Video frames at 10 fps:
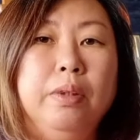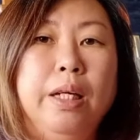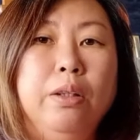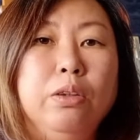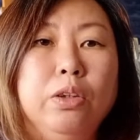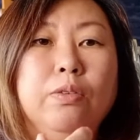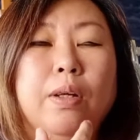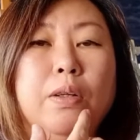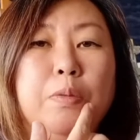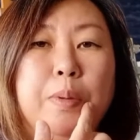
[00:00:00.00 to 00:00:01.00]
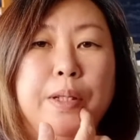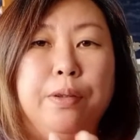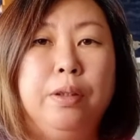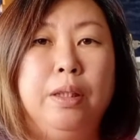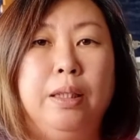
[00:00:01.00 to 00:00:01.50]
and also follow me
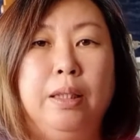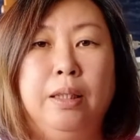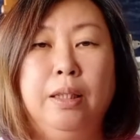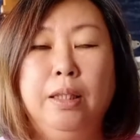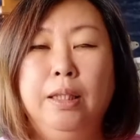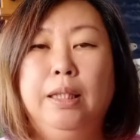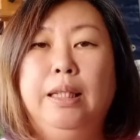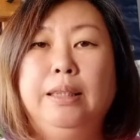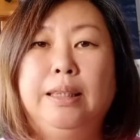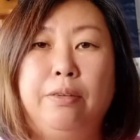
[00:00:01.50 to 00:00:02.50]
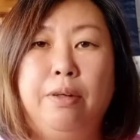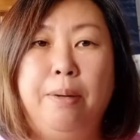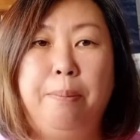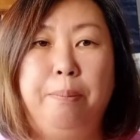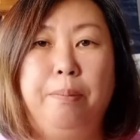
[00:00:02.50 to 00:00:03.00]
on
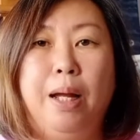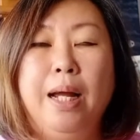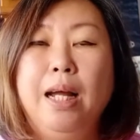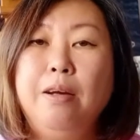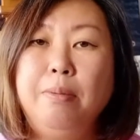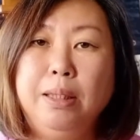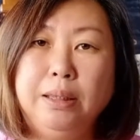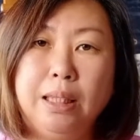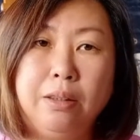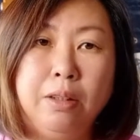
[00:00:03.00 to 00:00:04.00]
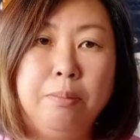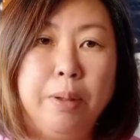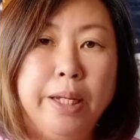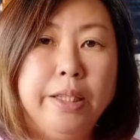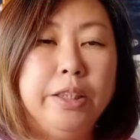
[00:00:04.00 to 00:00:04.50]
Instagram. I have my Instagram
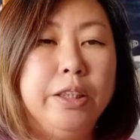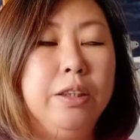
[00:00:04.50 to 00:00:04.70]
page.